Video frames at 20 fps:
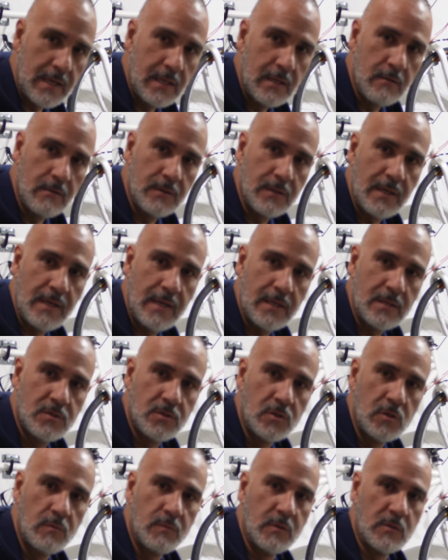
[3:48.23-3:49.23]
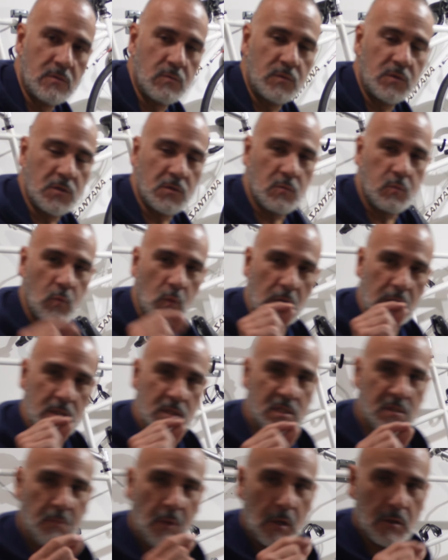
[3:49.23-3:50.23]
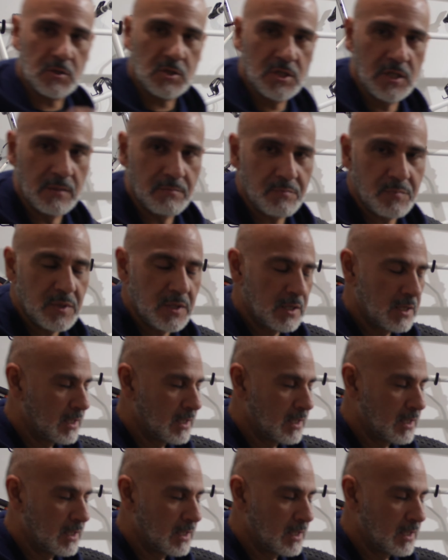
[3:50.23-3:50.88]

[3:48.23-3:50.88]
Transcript: here in the head tube, there's just one small chip